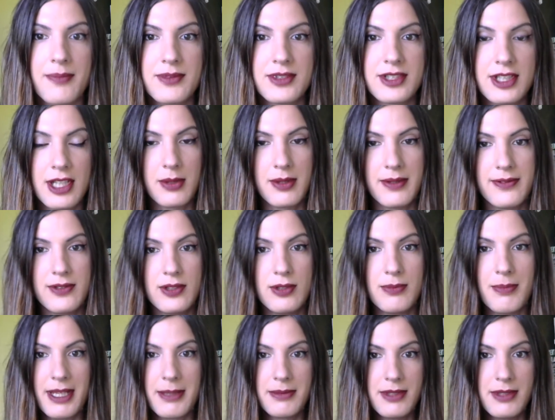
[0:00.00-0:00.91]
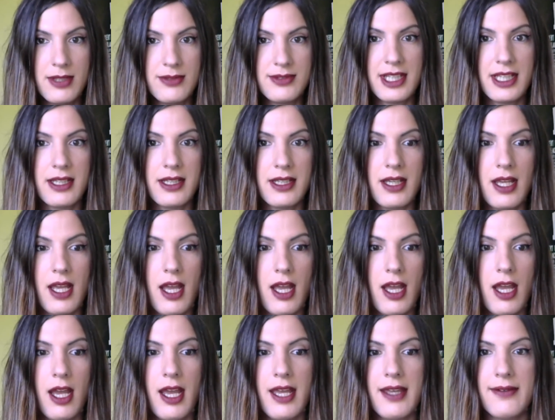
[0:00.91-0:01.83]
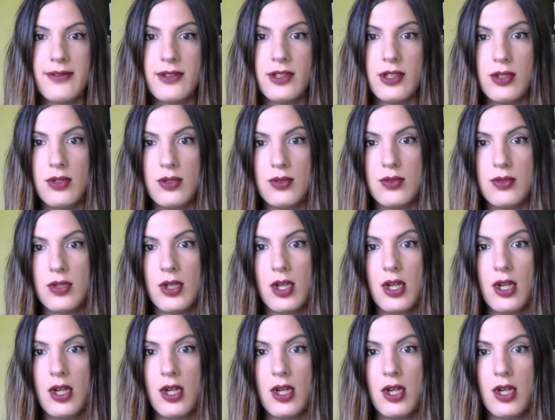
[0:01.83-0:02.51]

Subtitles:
So if you make music, if you